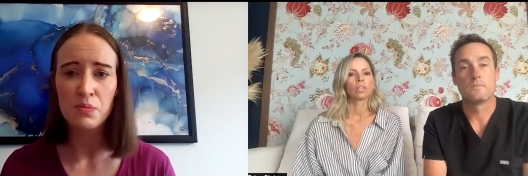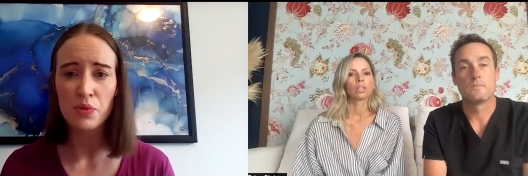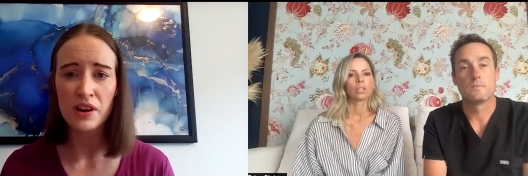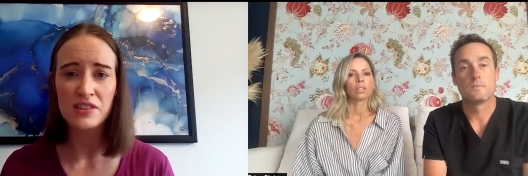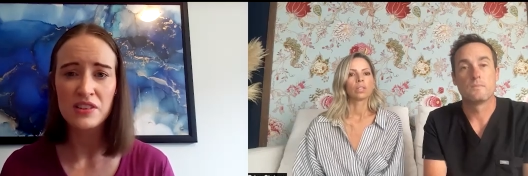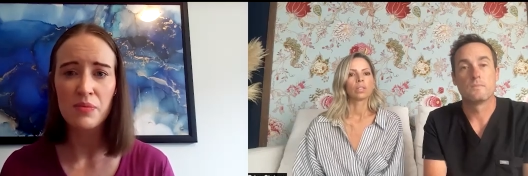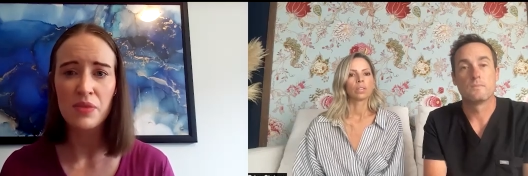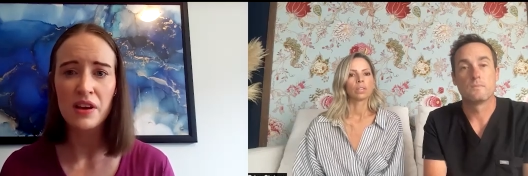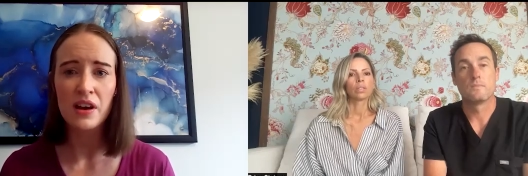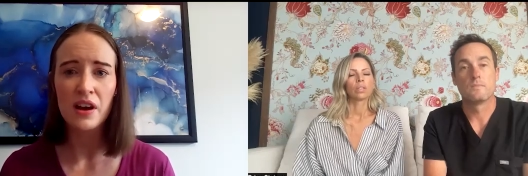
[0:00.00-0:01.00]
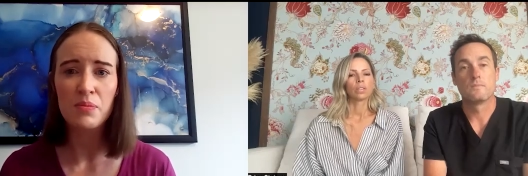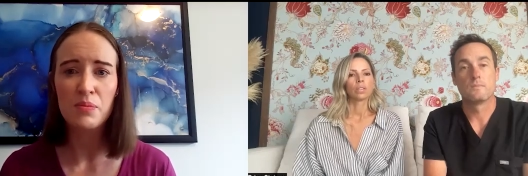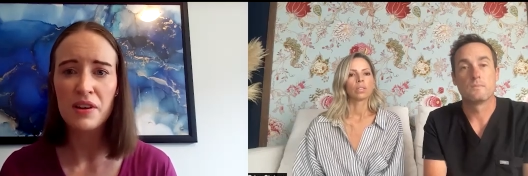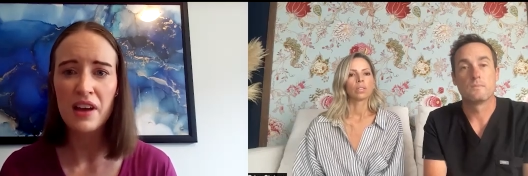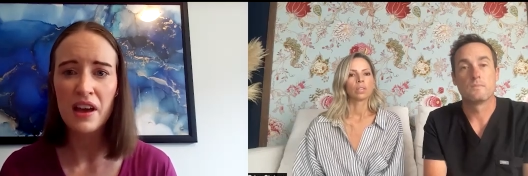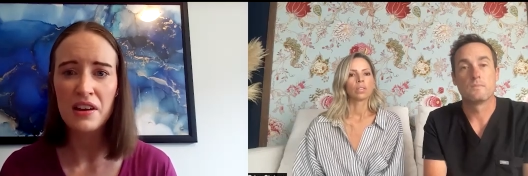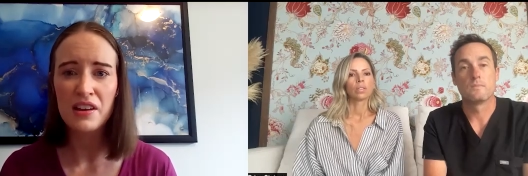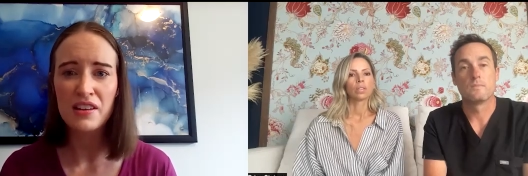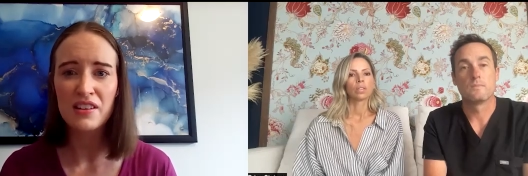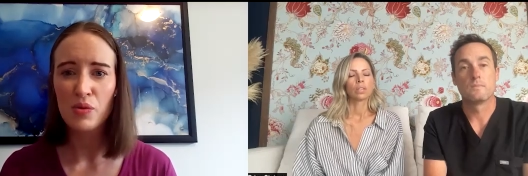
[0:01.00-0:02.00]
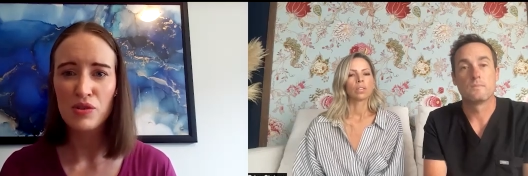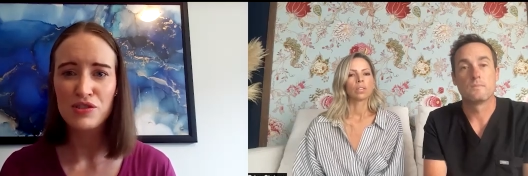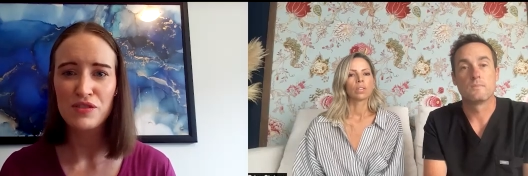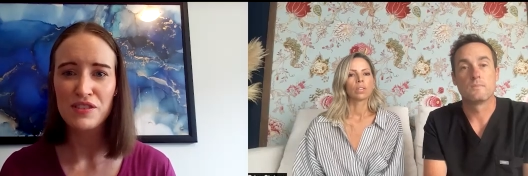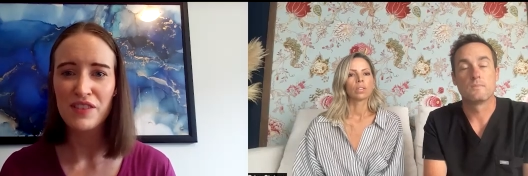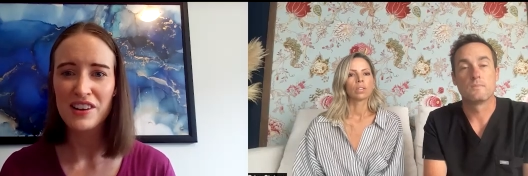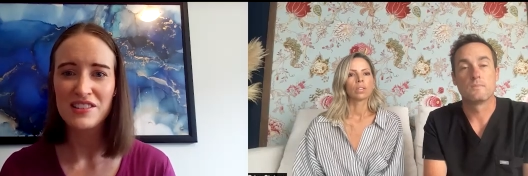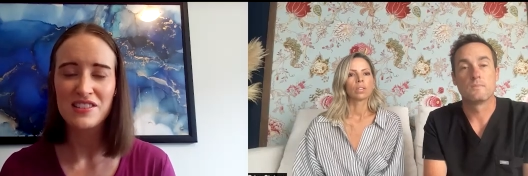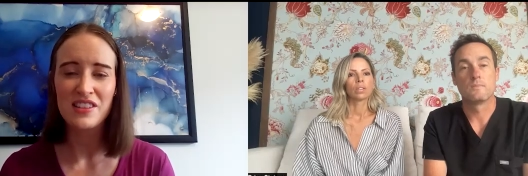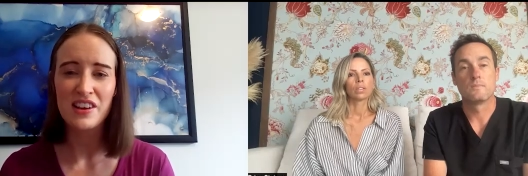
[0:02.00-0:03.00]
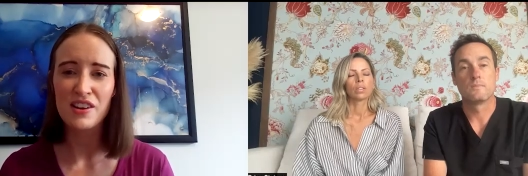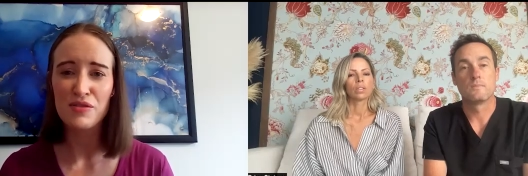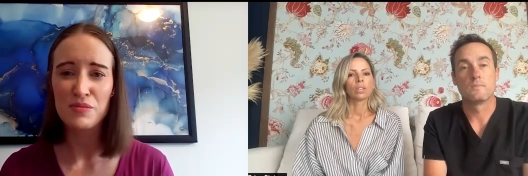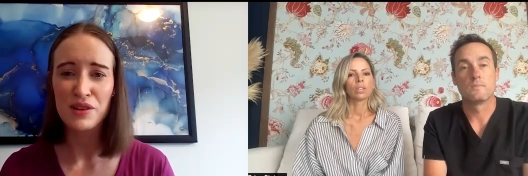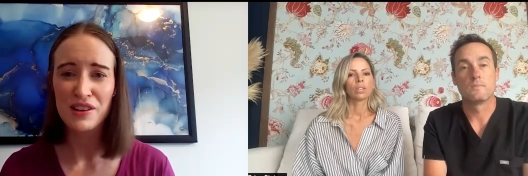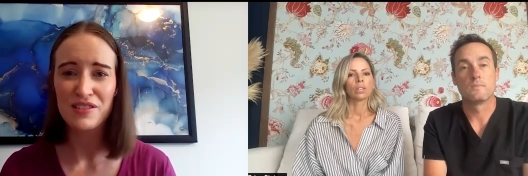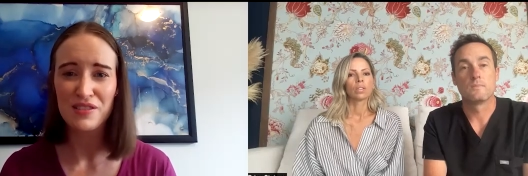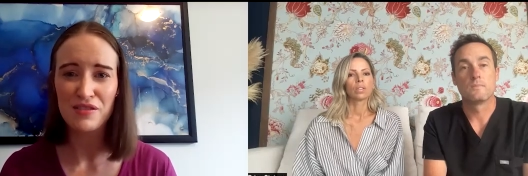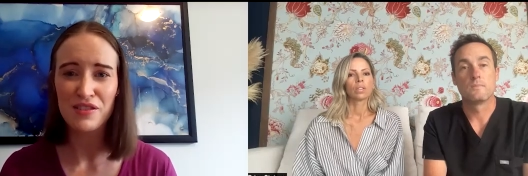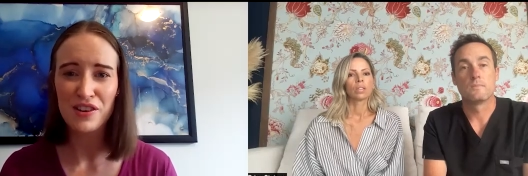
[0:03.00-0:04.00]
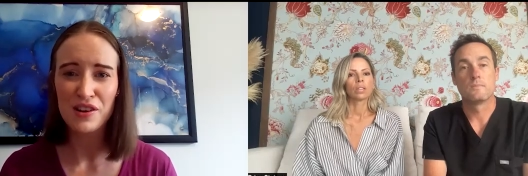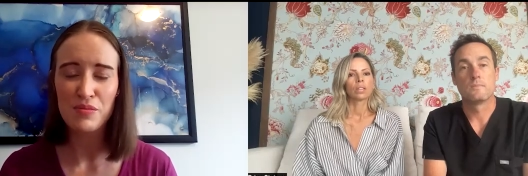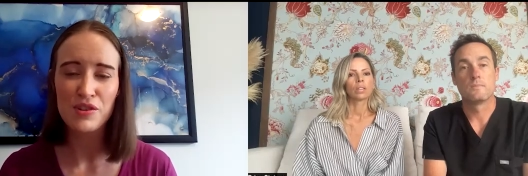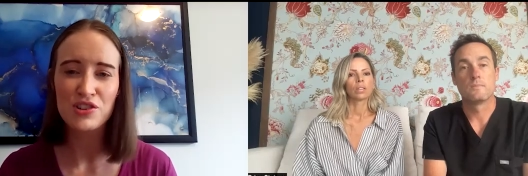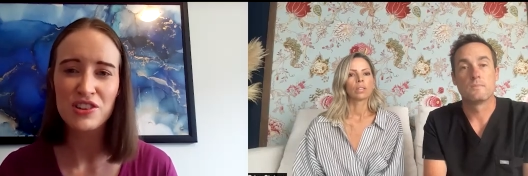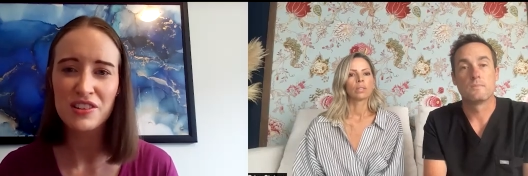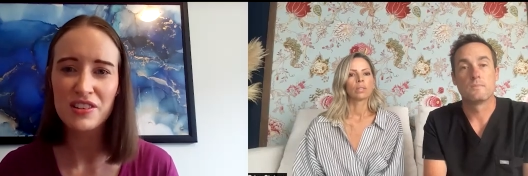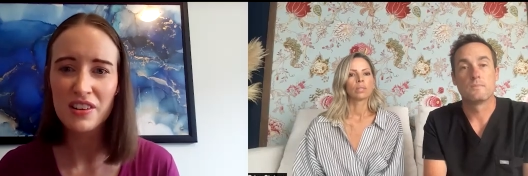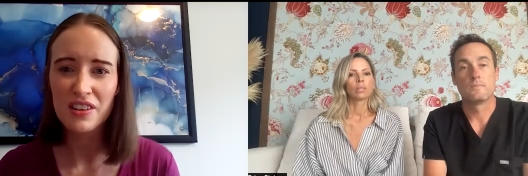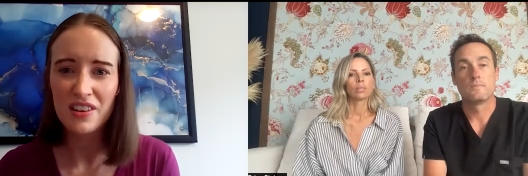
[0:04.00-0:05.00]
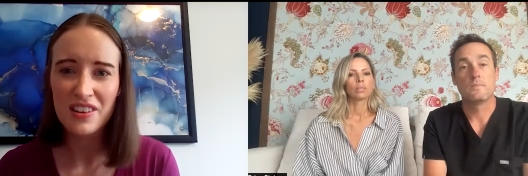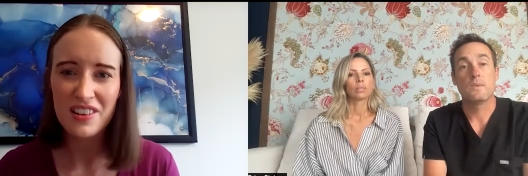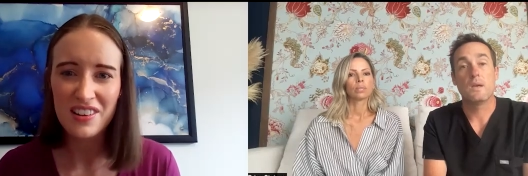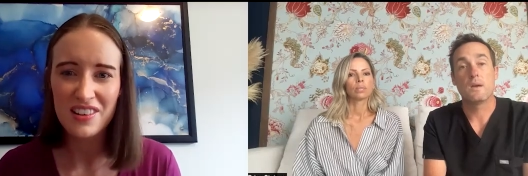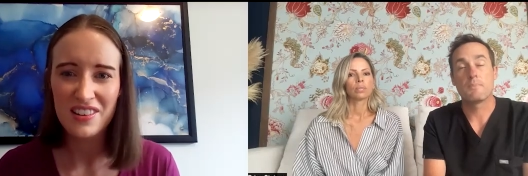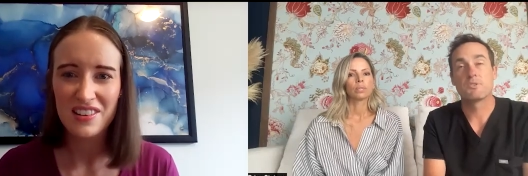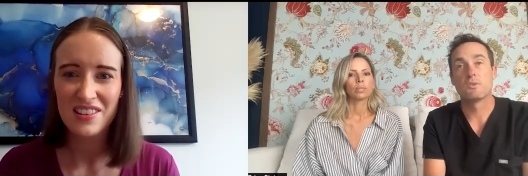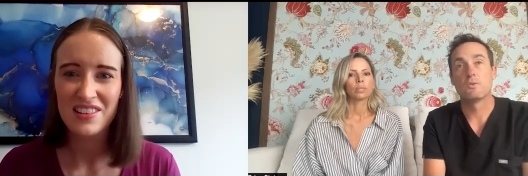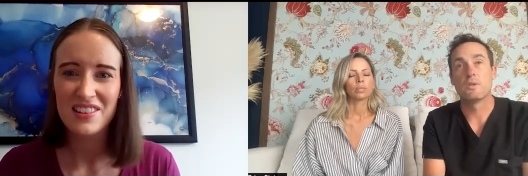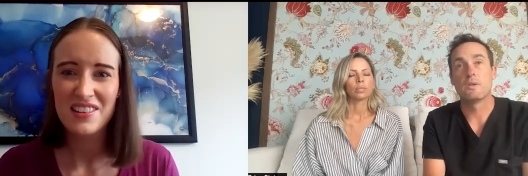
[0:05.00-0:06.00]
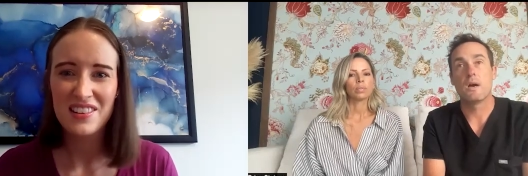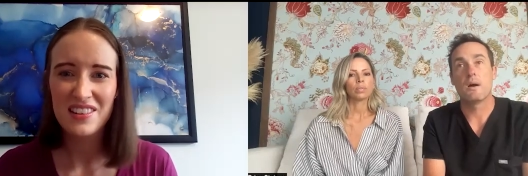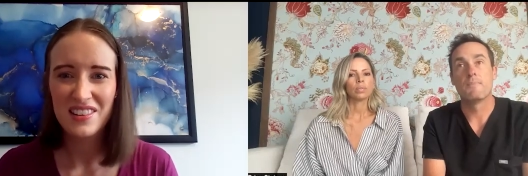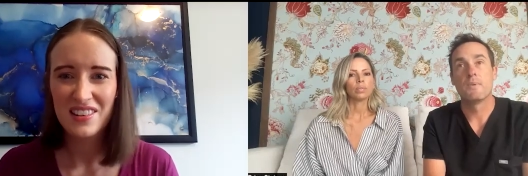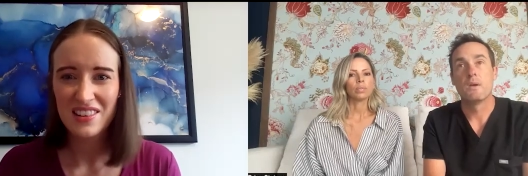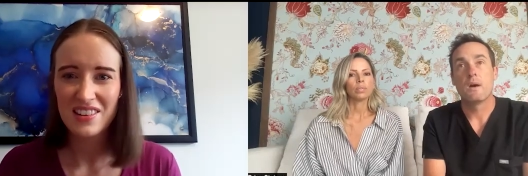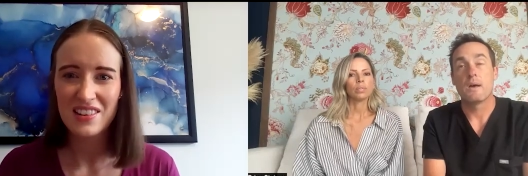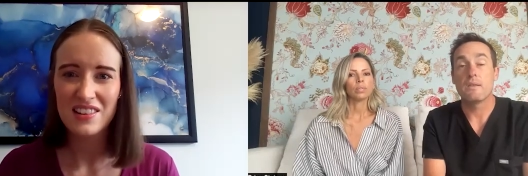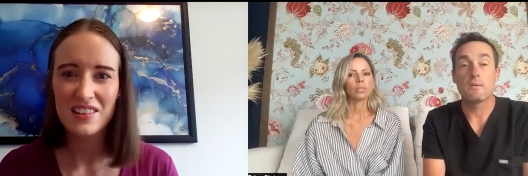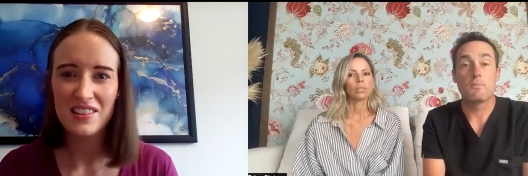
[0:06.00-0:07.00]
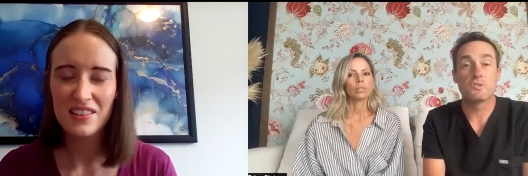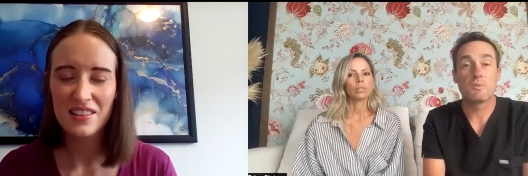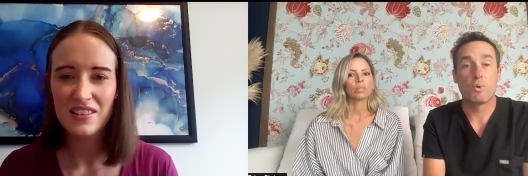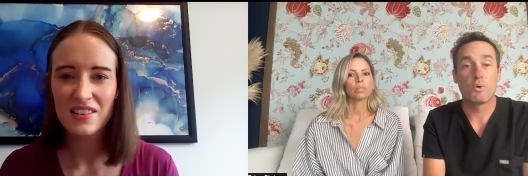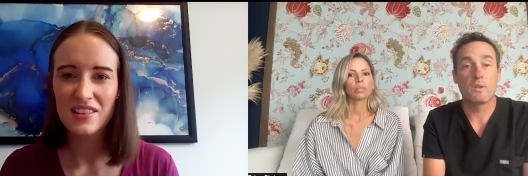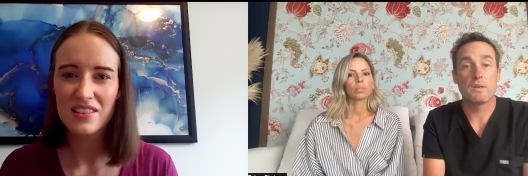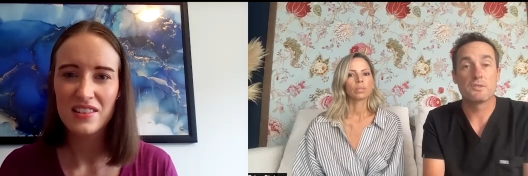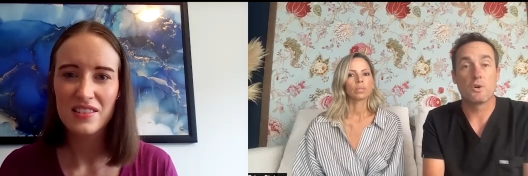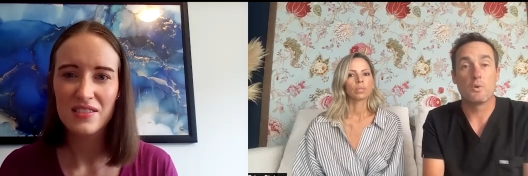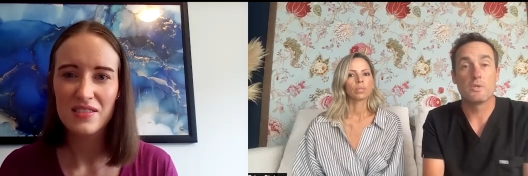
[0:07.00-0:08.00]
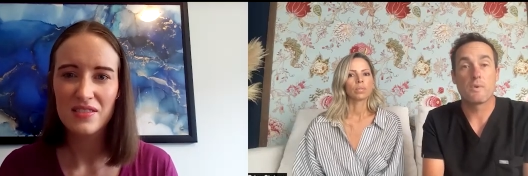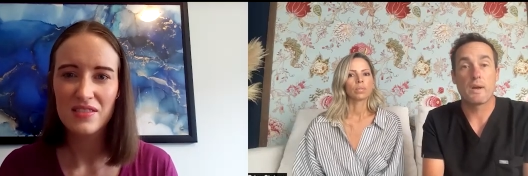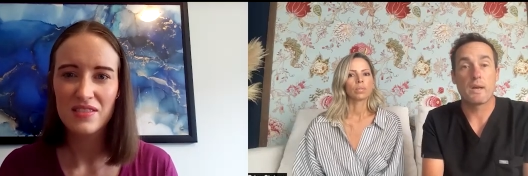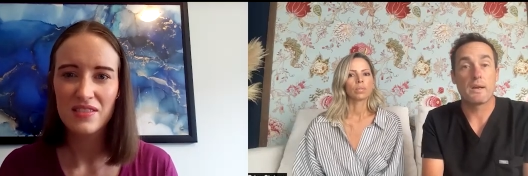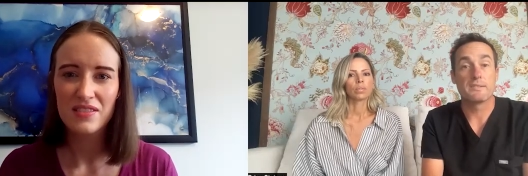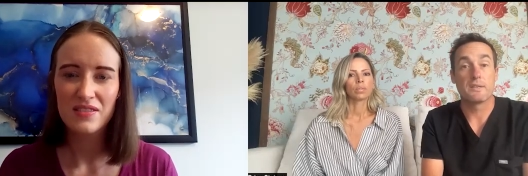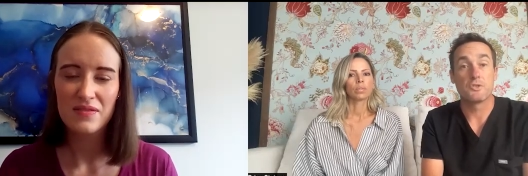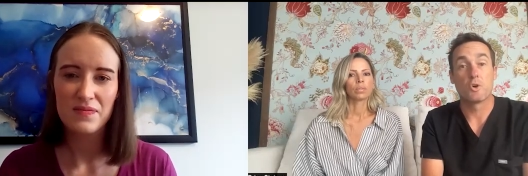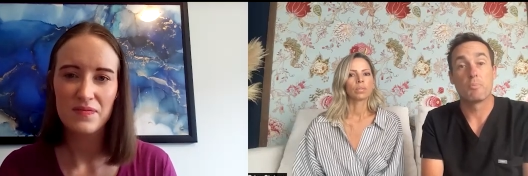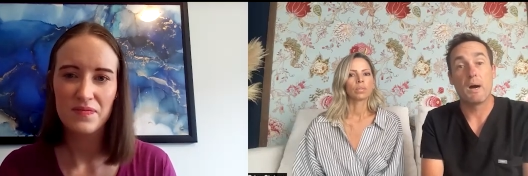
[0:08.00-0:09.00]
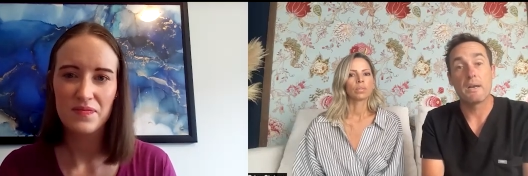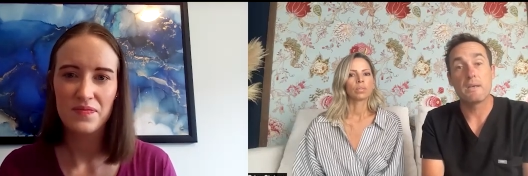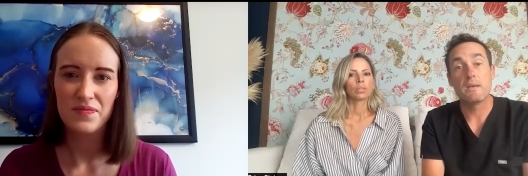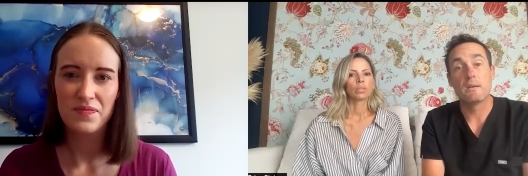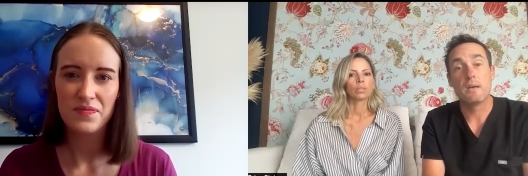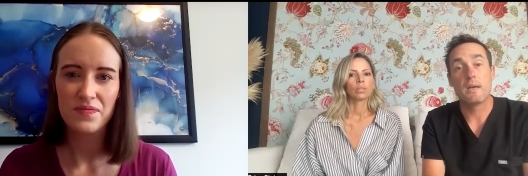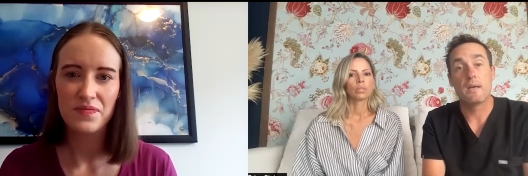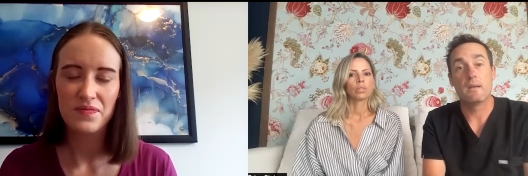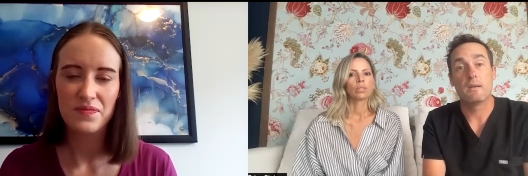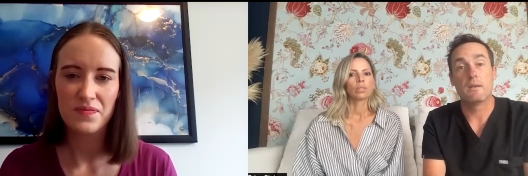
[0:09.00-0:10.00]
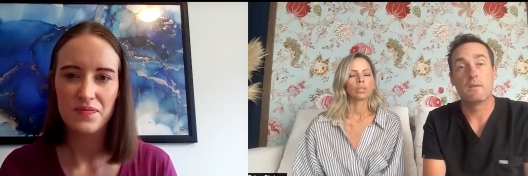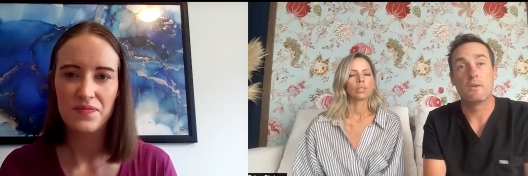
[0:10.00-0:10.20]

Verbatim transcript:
Speaker 1: bring something up, but any words of advice there would be very appreciated.
Speaker 2: Yeah, absolutely. Um, I think the most important thing is to always recognize that it's your body and